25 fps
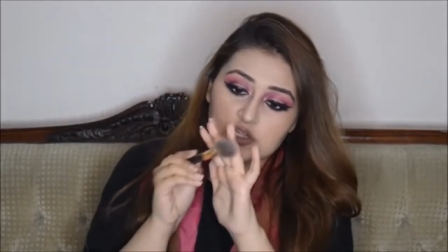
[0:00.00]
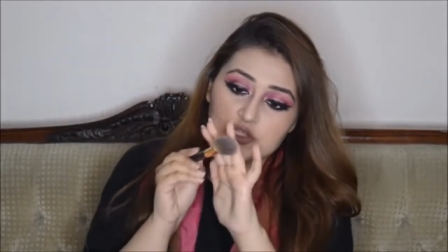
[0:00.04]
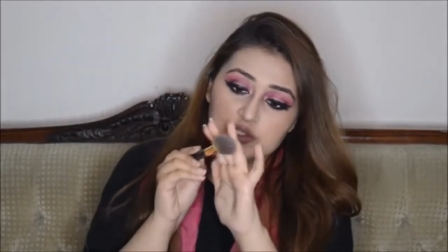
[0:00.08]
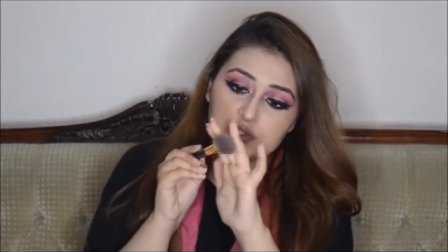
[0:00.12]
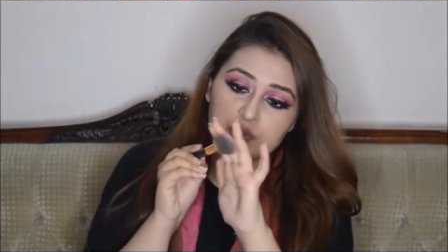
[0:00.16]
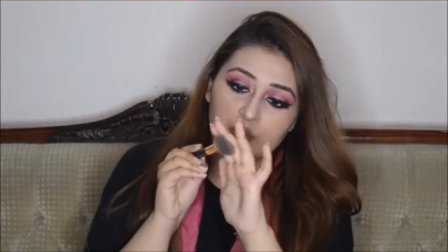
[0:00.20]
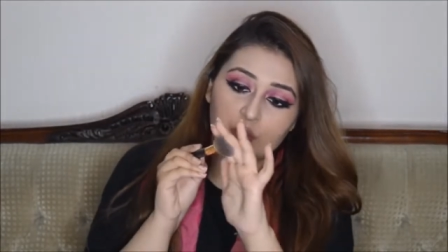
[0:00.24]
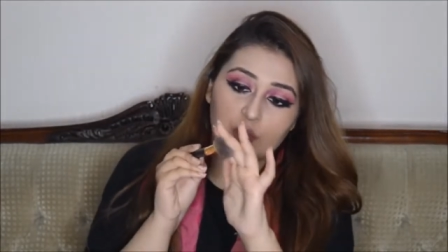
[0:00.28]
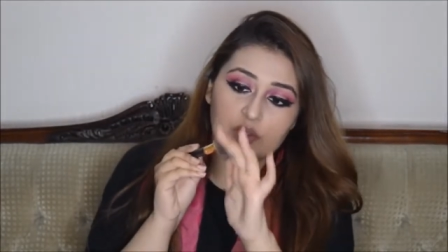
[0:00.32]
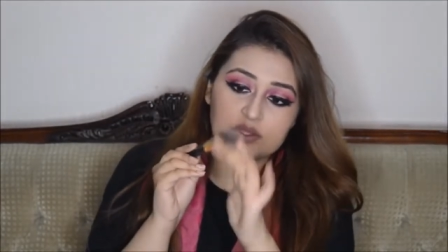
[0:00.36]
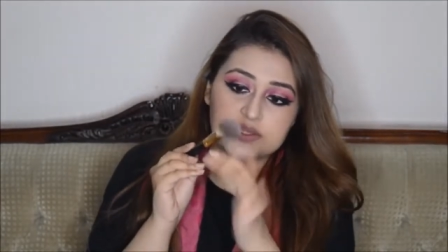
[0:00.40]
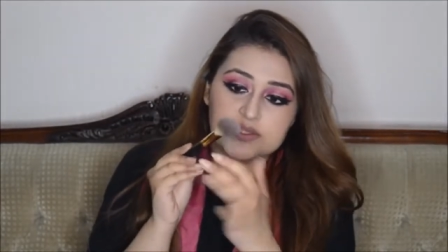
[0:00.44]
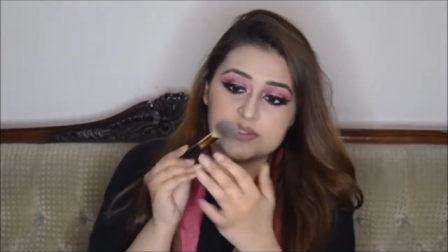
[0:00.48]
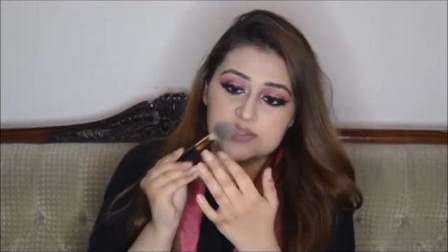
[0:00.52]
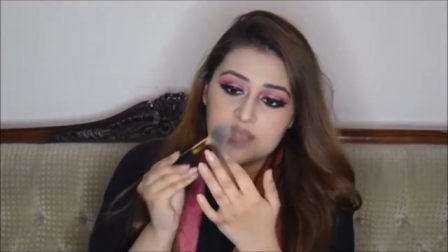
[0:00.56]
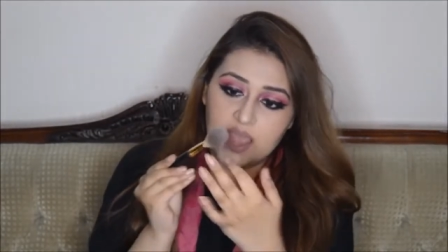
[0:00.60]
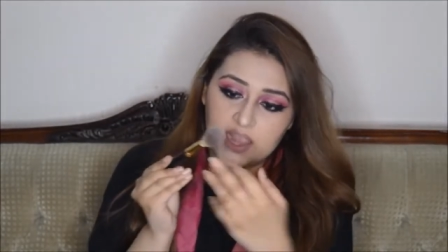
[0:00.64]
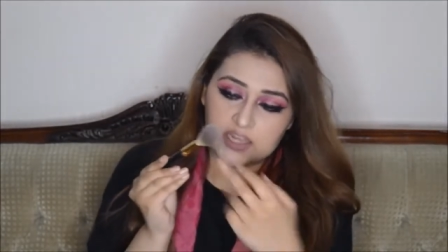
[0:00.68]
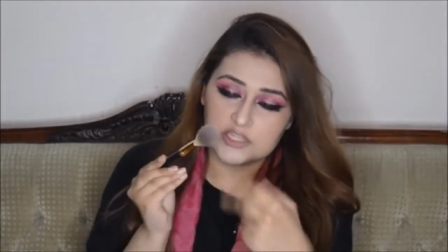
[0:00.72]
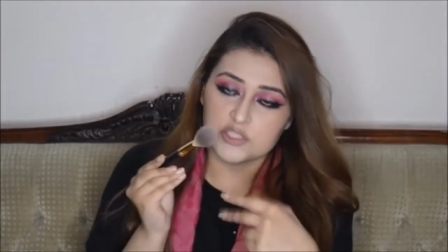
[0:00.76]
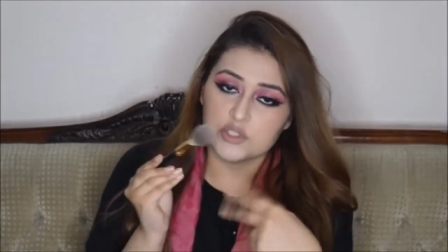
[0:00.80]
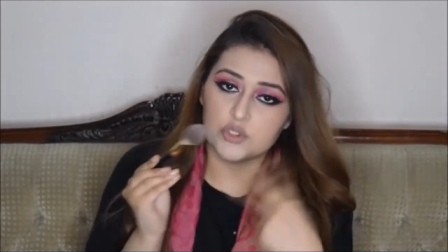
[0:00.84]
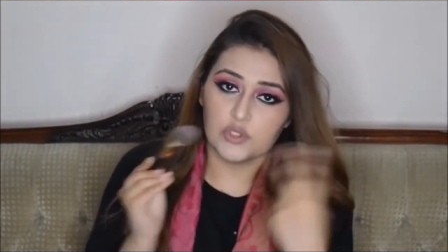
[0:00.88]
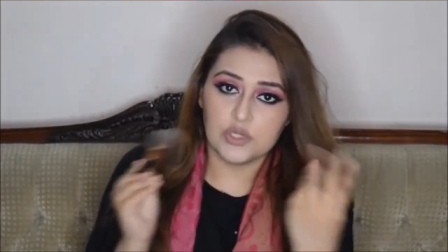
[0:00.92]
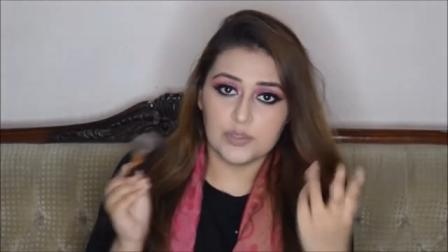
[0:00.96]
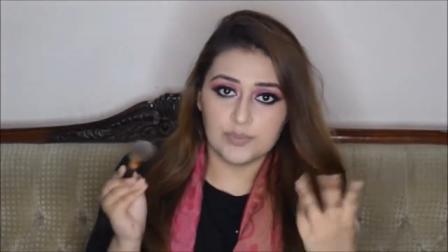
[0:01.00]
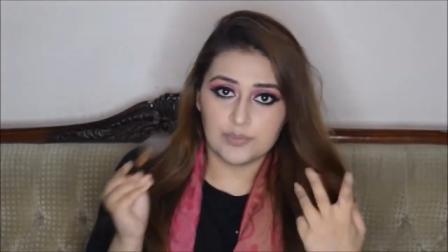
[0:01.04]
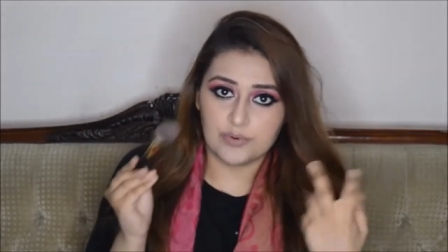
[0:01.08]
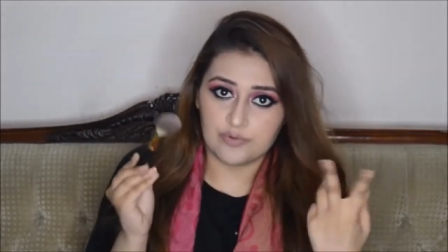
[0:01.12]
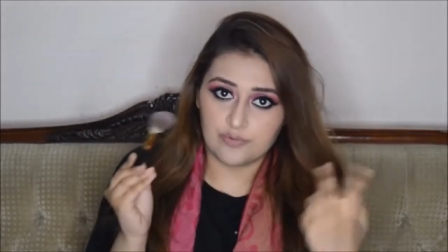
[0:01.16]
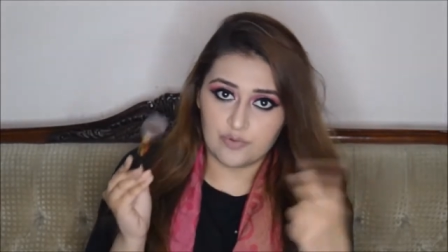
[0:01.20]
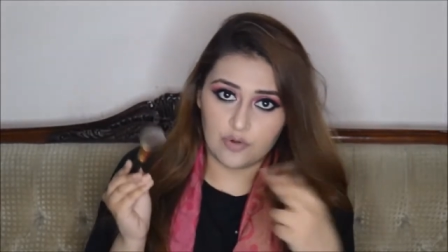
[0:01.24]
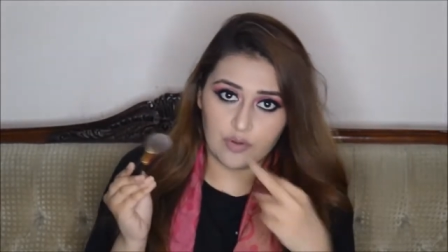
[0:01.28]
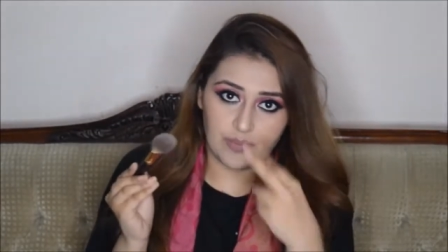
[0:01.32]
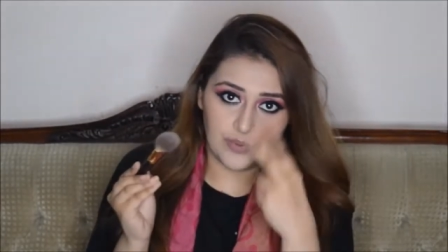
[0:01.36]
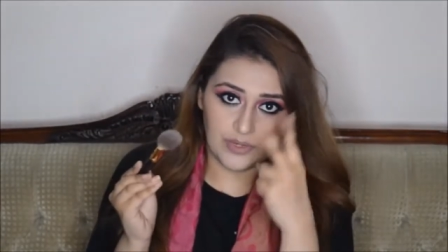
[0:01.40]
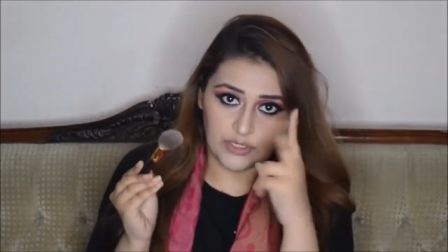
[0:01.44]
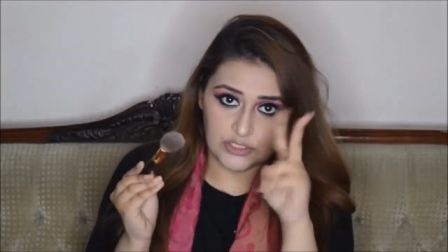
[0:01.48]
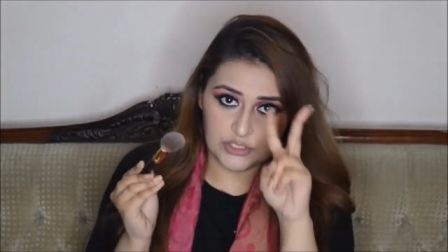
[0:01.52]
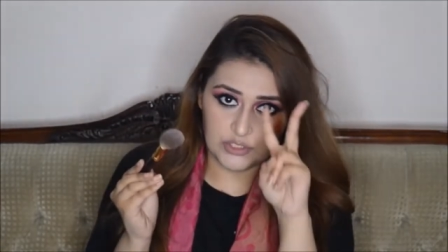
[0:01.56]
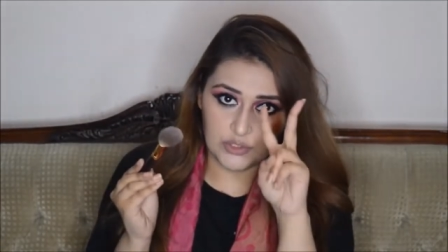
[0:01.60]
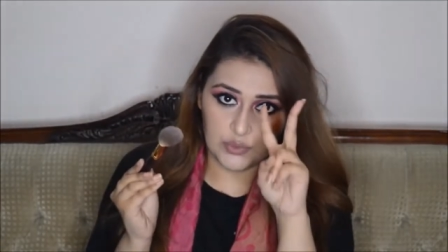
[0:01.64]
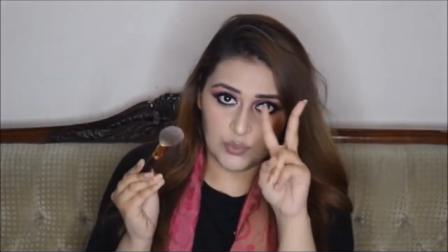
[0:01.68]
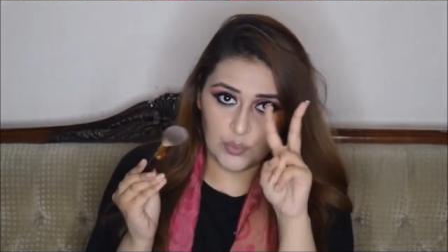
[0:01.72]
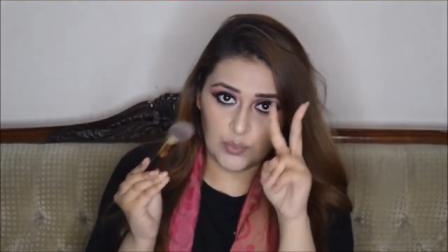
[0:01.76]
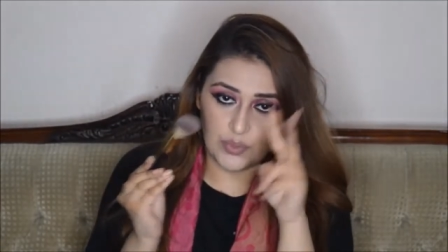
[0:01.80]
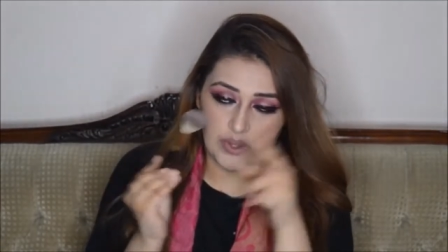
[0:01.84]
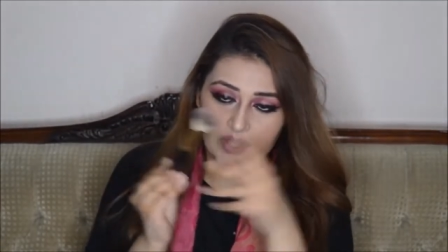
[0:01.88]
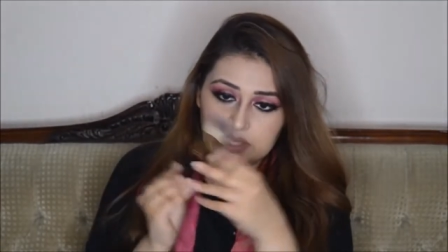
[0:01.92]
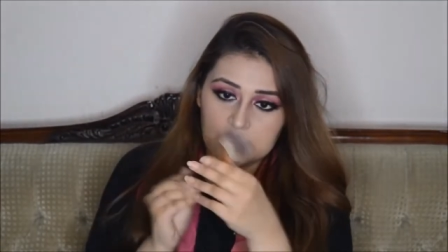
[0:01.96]
So it's actually performing two
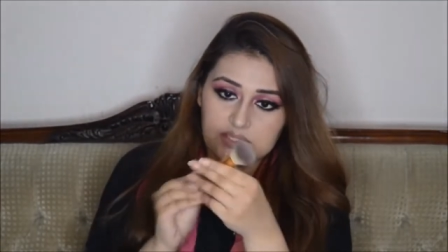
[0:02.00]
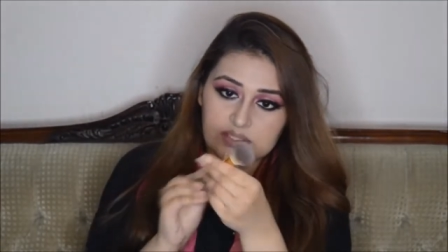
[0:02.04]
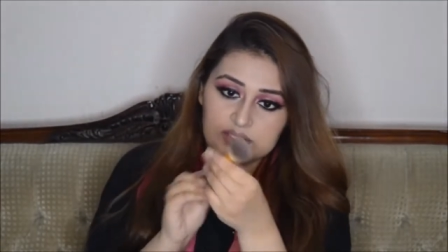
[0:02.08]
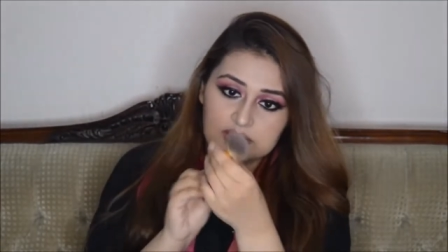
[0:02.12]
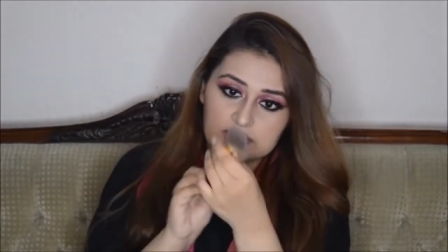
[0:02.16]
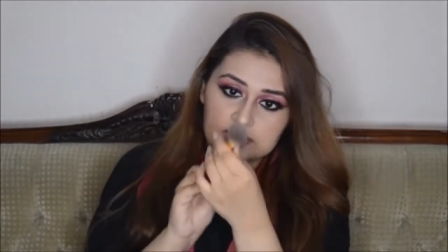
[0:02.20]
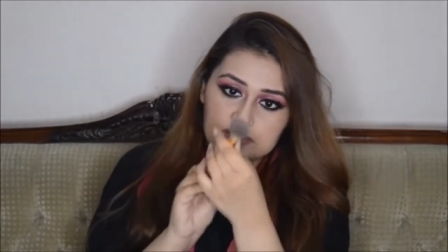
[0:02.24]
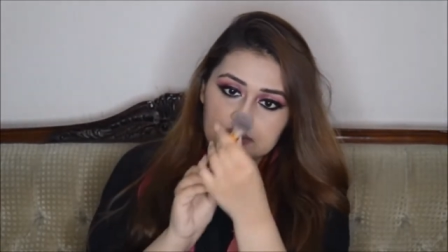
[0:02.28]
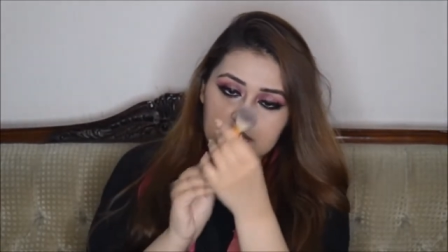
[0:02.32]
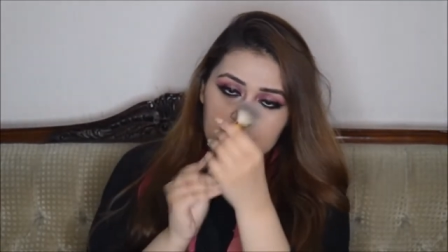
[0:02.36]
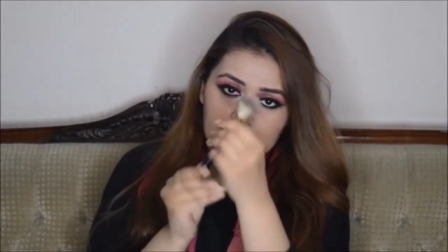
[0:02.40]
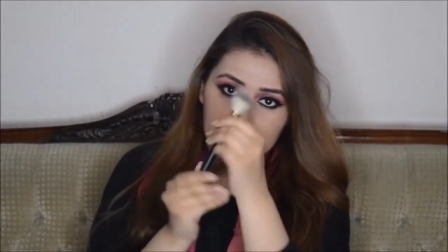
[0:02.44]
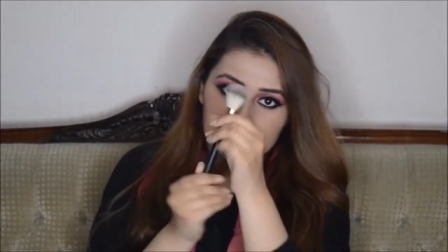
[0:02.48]
ways.